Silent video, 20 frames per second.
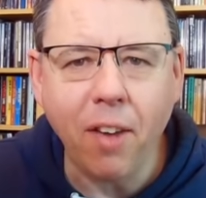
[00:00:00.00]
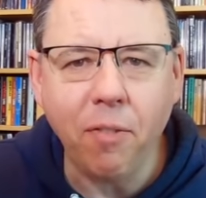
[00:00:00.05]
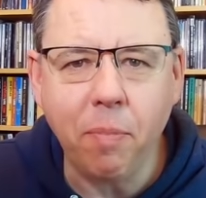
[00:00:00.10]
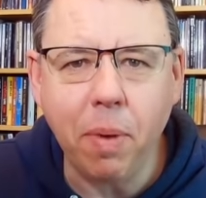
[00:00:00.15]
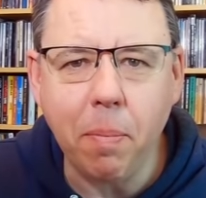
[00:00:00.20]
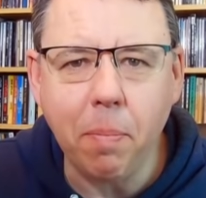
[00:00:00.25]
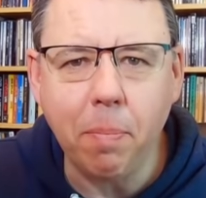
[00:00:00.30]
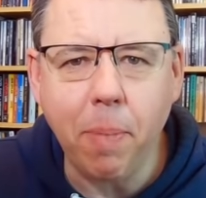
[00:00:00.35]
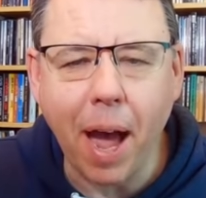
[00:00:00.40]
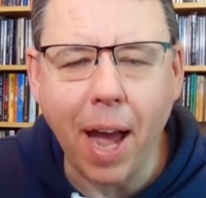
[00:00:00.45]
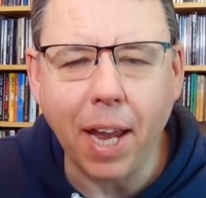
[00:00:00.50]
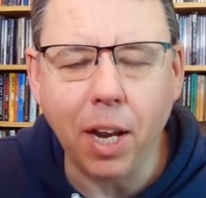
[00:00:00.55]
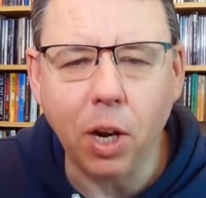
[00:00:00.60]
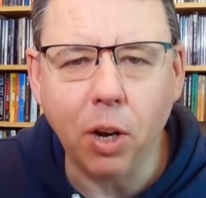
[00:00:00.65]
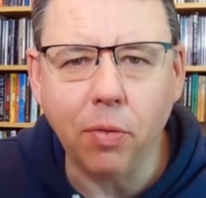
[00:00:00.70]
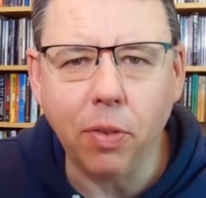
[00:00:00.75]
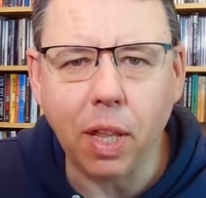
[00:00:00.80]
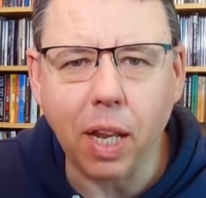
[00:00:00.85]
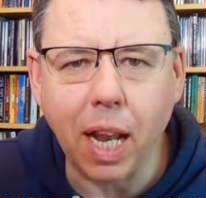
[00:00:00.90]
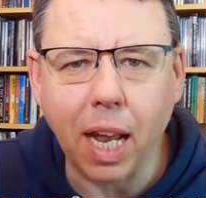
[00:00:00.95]
I've been buying
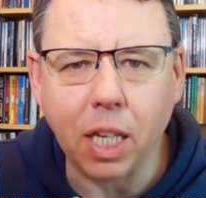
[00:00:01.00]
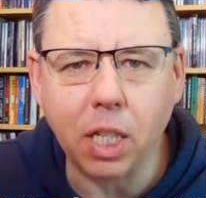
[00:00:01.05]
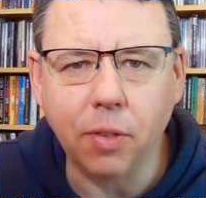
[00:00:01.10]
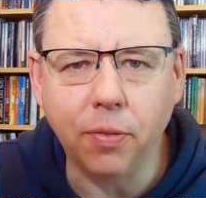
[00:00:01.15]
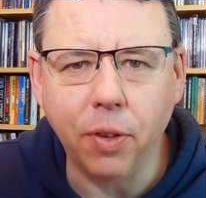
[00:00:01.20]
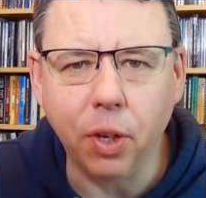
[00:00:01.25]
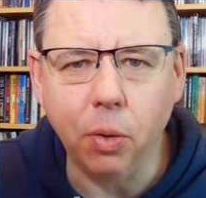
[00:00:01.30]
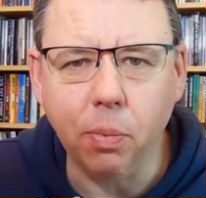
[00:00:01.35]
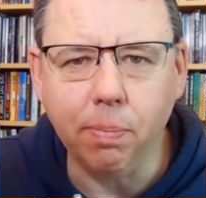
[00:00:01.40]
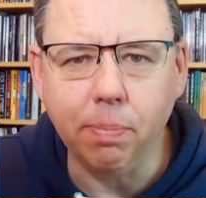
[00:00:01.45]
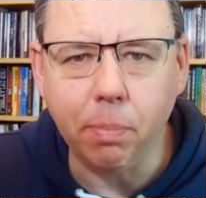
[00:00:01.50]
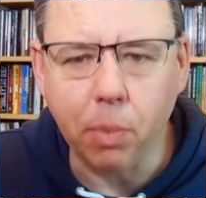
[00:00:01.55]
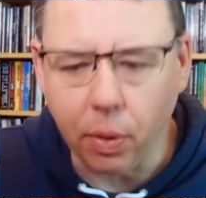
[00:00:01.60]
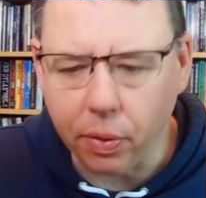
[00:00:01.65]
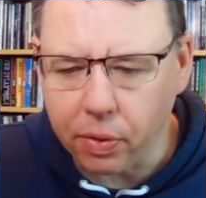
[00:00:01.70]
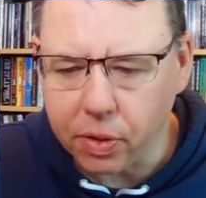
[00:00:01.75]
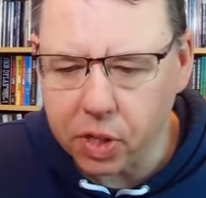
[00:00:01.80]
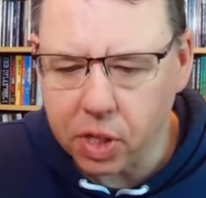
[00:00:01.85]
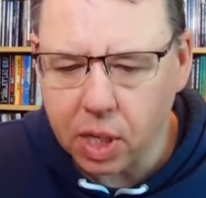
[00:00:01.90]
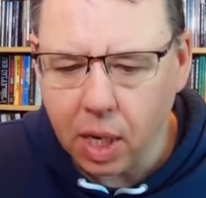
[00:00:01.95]
over the last few
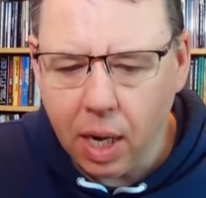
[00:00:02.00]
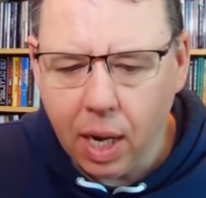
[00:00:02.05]
months.